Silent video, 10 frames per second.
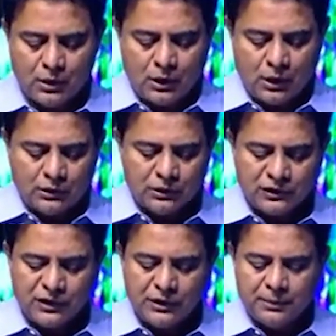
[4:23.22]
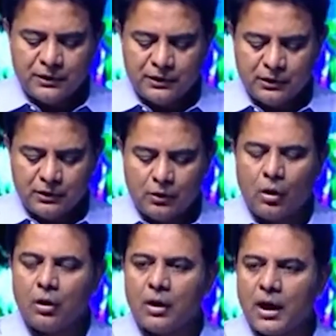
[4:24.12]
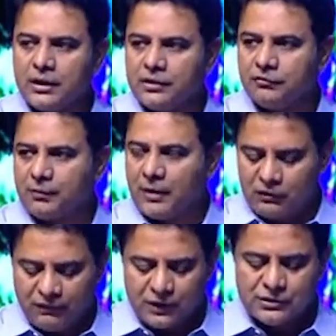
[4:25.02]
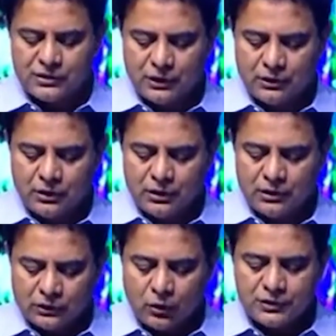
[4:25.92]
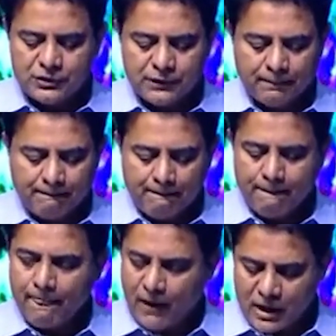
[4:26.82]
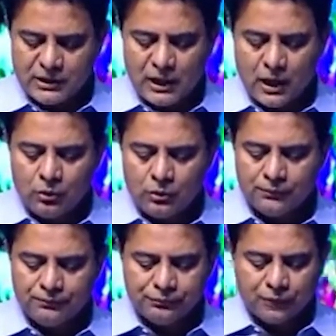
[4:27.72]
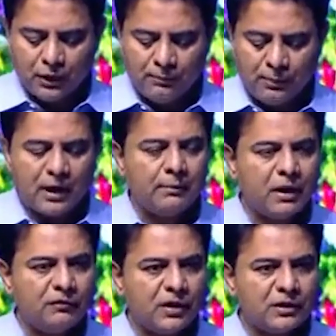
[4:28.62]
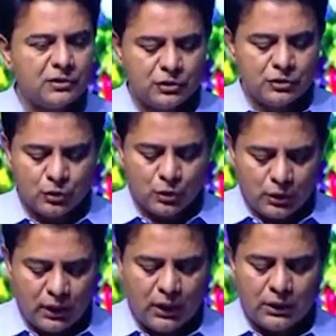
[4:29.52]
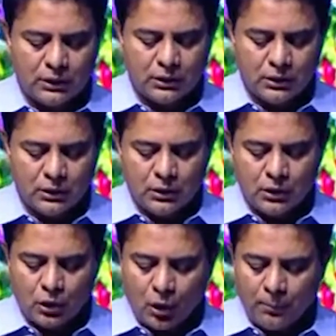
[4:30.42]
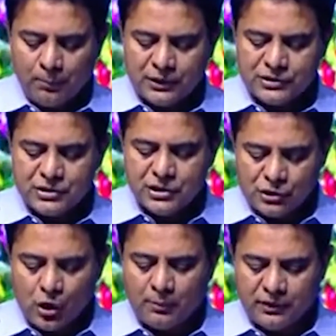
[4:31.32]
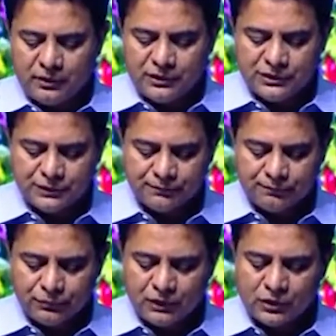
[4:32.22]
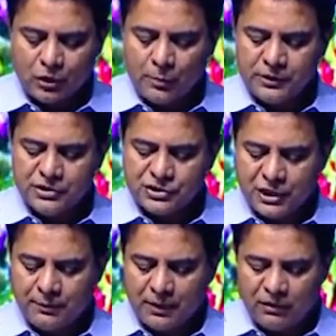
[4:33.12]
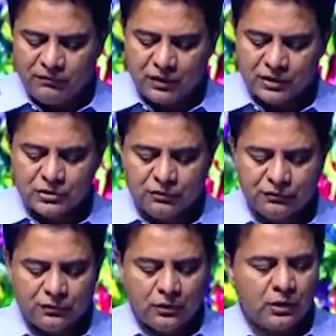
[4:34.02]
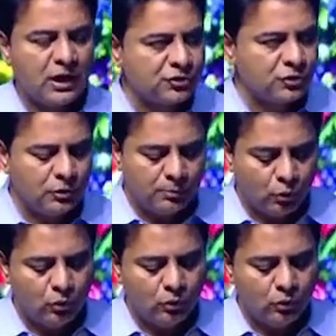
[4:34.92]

The 3D printing or additive manufacturing technology has allowed implant manufacturers to create complex geometries that copy the shape and function of natural bone